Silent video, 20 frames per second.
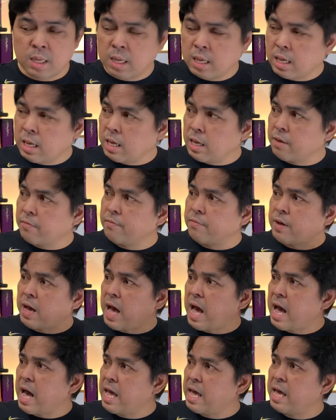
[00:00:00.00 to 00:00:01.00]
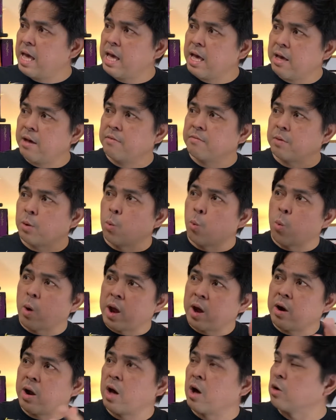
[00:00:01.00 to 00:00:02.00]
If I have a
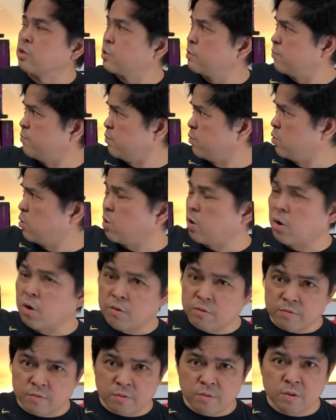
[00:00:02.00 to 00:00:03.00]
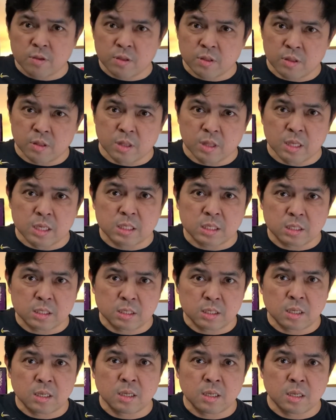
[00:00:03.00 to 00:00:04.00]
warehouse full of these
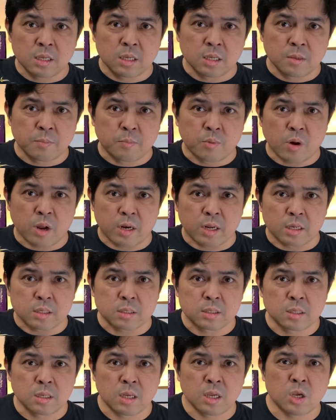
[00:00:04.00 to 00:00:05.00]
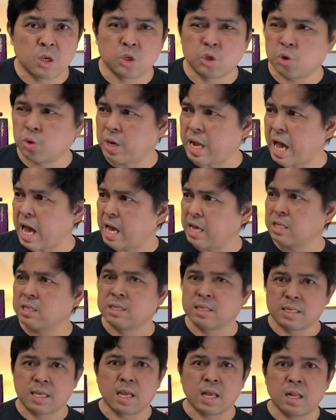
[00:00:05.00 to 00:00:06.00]
products, should I
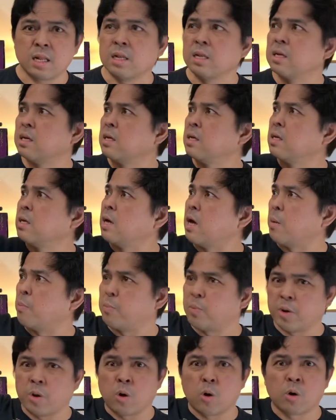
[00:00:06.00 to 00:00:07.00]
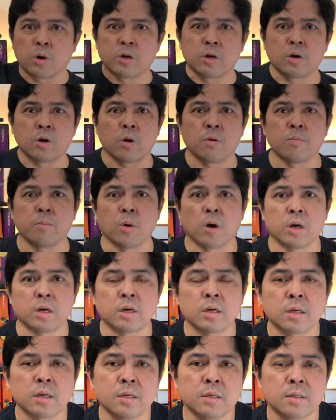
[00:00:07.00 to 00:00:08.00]
sell a pre-order of
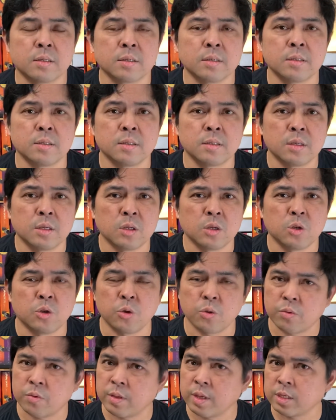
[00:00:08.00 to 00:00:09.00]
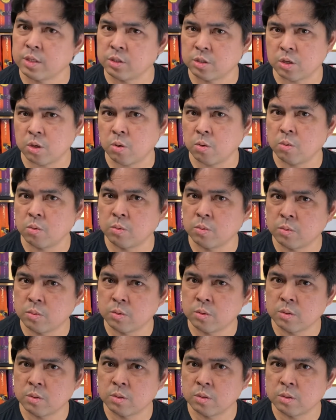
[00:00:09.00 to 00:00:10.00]
Monarch? Do you think so?
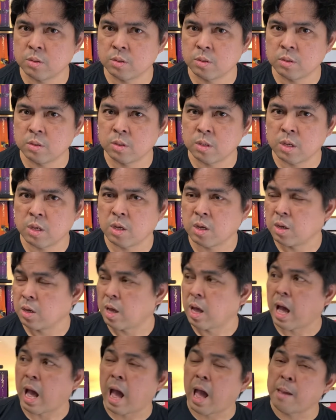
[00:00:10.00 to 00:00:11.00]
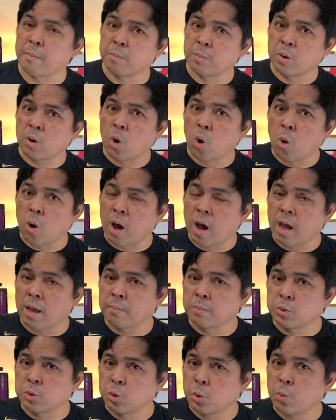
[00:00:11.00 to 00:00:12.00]
I'm
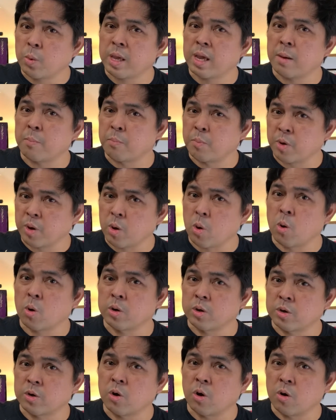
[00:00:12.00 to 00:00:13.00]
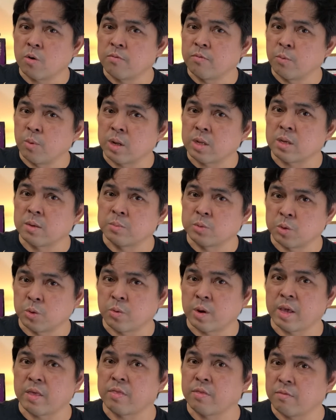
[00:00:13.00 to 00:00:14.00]
doing a pre-order of Welcome to
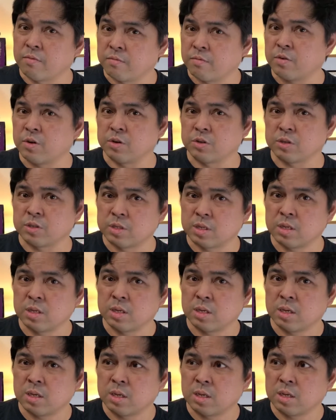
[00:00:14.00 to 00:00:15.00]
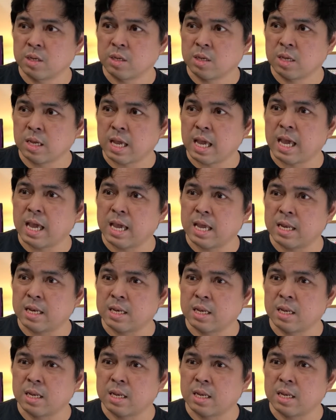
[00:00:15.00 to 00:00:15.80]
Wraith first. And